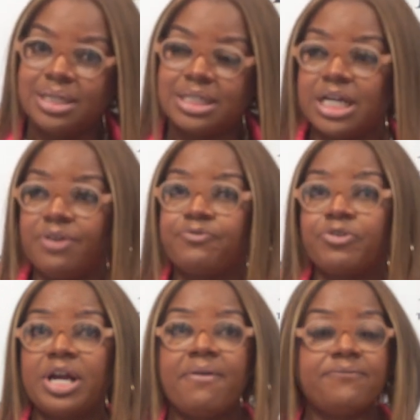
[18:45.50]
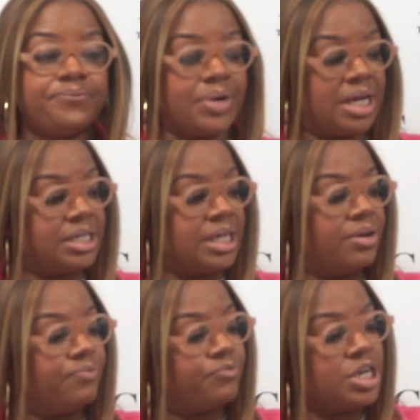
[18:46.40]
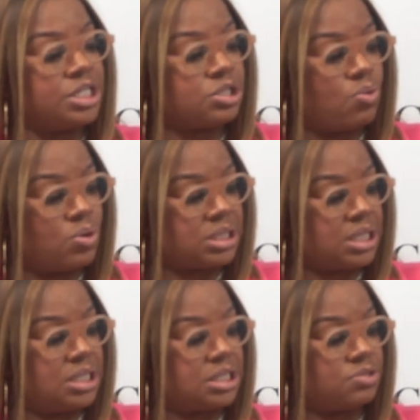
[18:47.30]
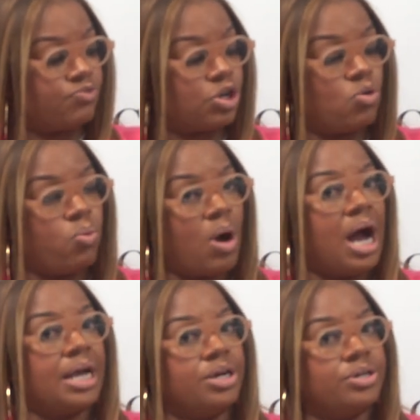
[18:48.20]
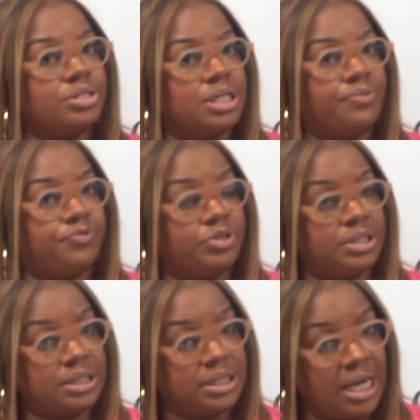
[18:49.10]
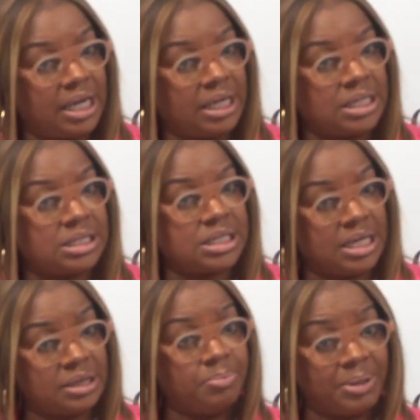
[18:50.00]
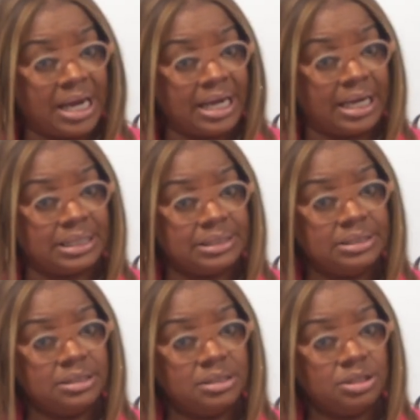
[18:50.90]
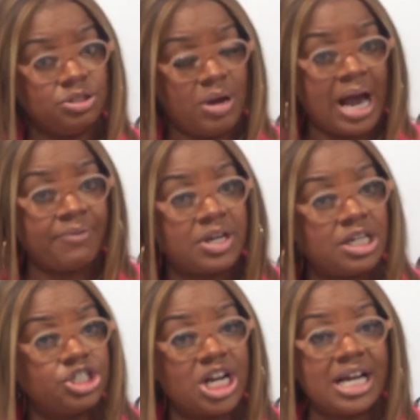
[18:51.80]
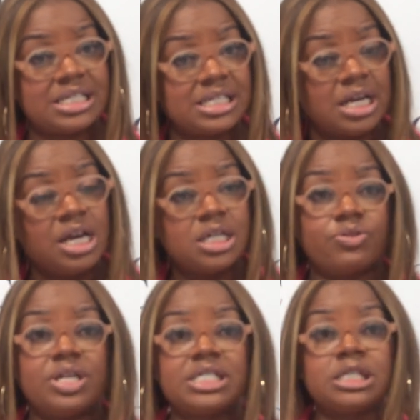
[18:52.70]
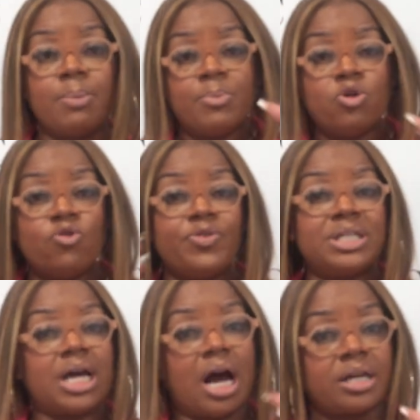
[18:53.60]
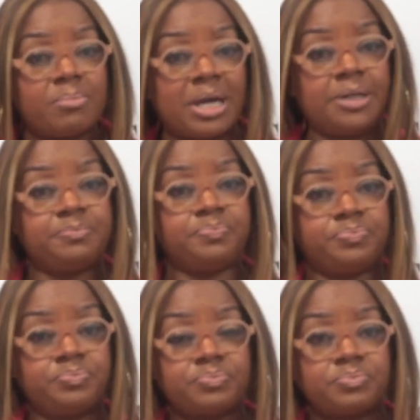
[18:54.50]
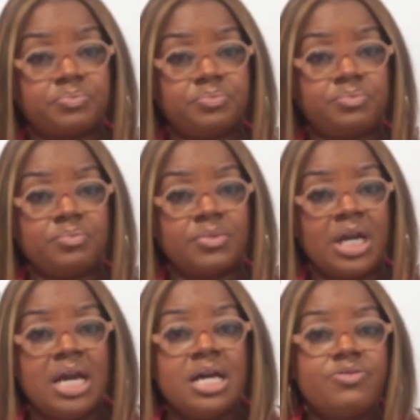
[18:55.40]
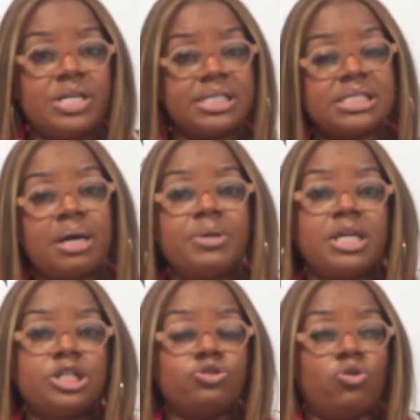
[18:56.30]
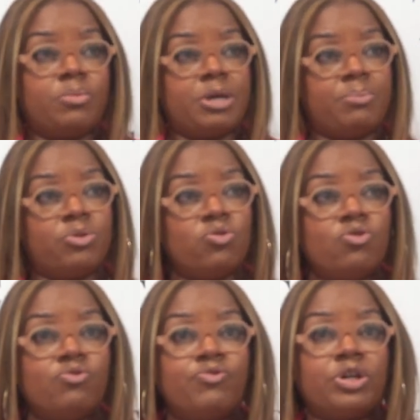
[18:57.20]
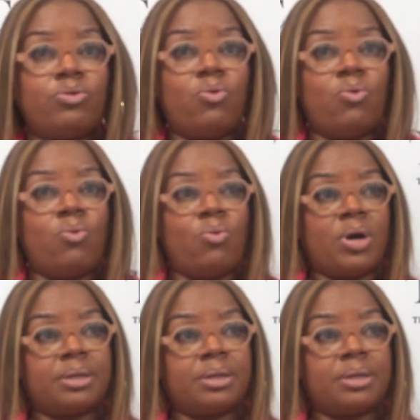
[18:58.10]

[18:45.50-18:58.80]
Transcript: Different funding resources require different things in the plan. You have to adjust. So this is a moving document. This is something that you're going to be moving on.